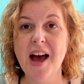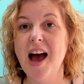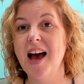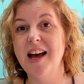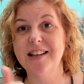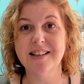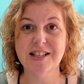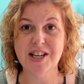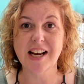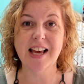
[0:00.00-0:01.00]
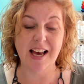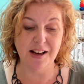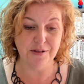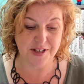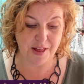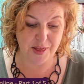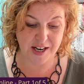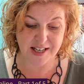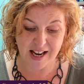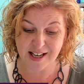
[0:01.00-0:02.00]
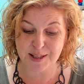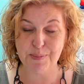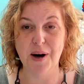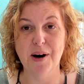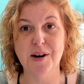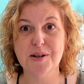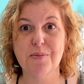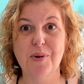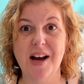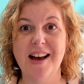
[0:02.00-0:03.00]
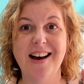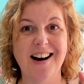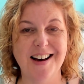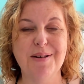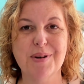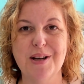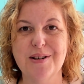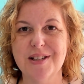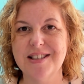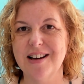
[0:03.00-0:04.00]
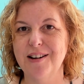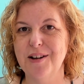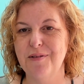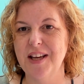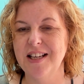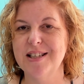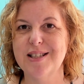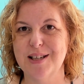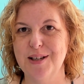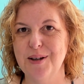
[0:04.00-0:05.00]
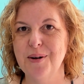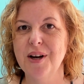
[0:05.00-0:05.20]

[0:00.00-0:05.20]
and check out the next part where I am going to dive into,